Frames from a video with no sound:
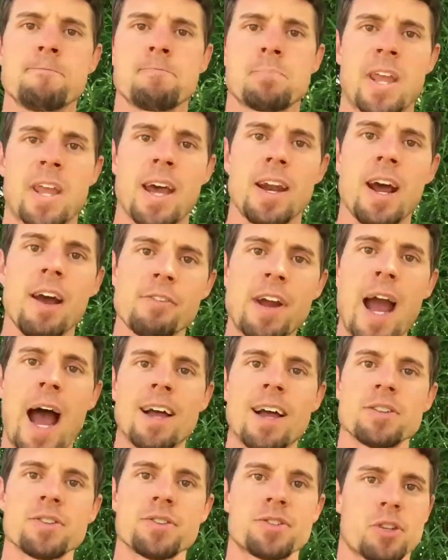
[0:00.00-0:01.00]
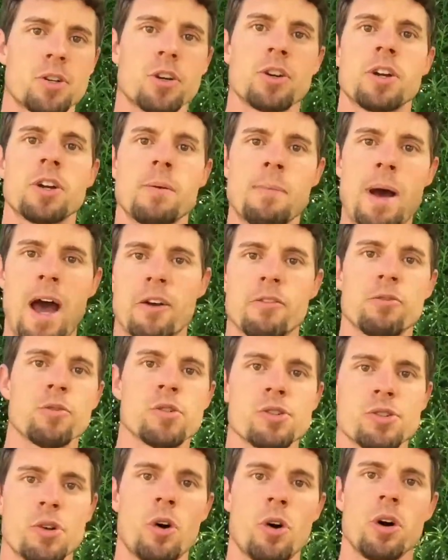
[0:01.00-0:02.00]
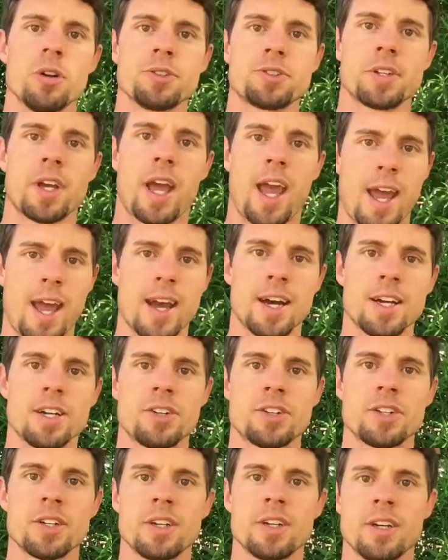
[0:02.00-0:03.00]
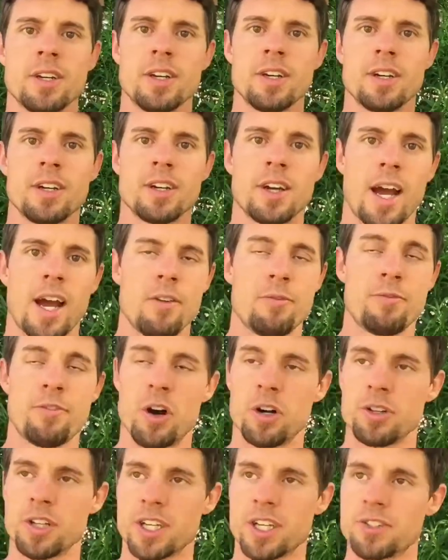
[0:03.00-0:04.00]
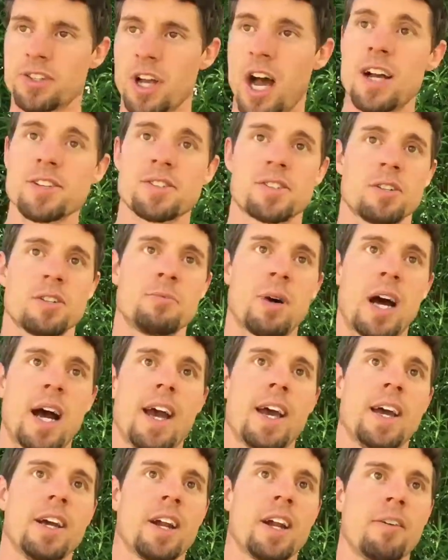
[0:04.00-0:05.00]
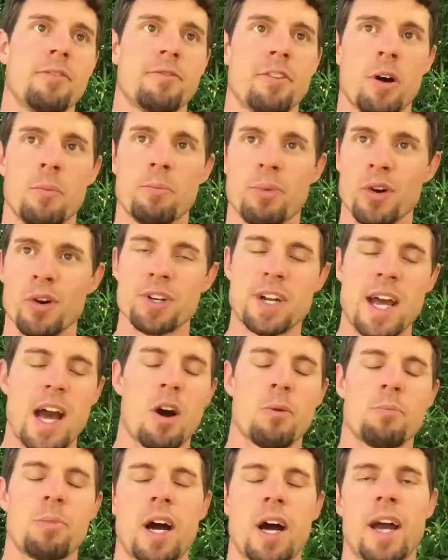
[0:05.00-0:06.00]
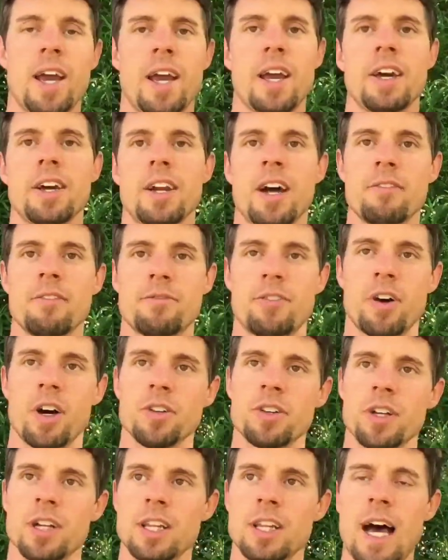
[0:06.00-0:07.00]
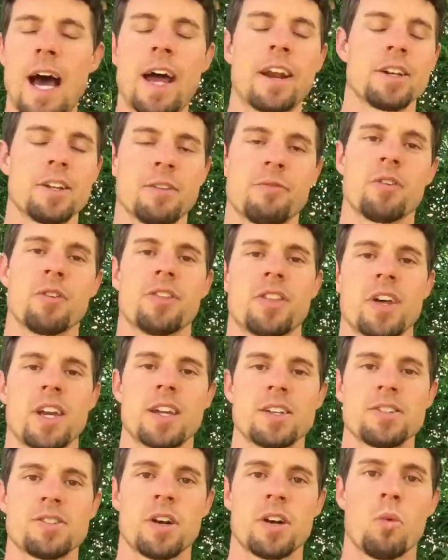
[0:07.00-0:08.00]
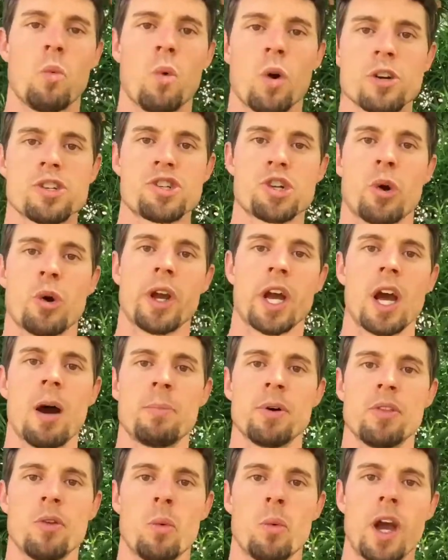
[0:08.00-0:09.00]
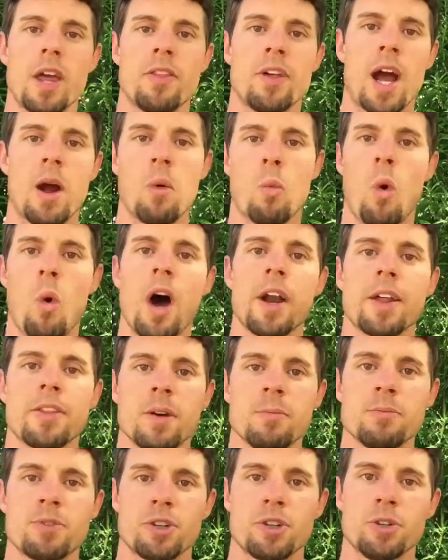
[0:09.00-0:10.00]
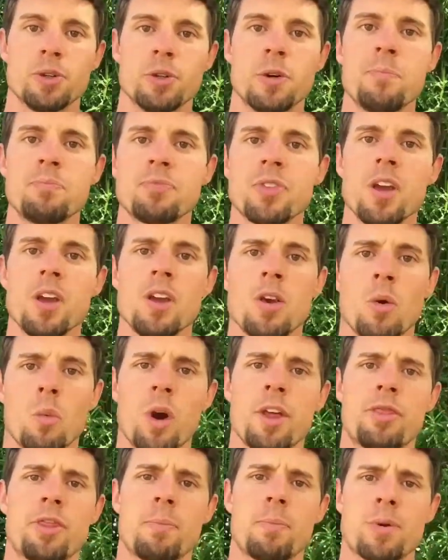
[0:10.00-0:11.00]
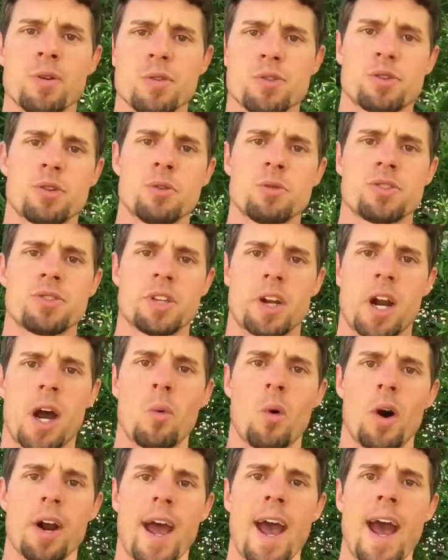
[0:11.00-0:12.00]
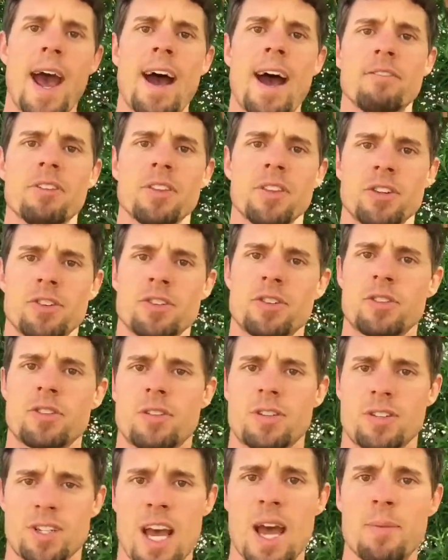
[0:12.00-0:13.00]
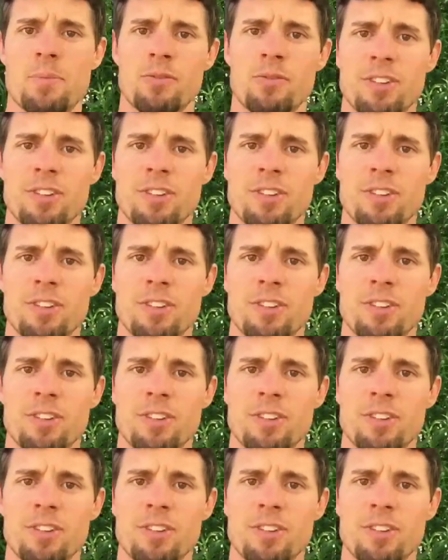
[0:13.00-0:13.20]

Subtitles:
And I've gotten a certain amount of result, and I felt exhausted by it, I felt burned out by it, I felt a lot of different things that weren't showing up in the way that I wanted them to with the pursuits that I want to have and the type of